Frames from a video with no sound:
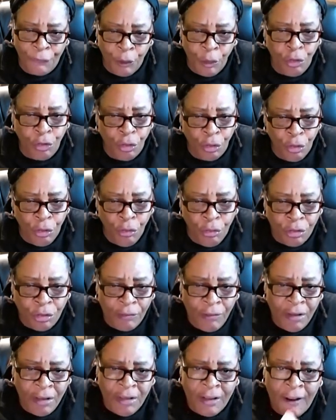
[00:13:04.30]
the future use
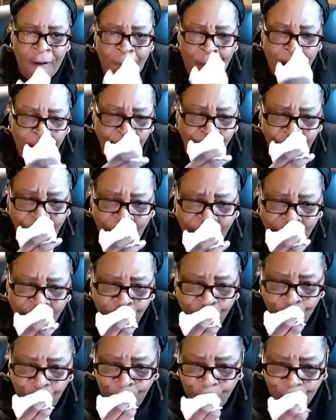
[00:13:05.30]
of the death penalty.
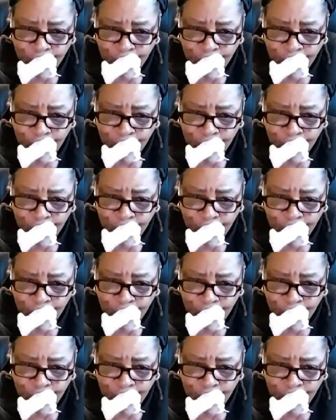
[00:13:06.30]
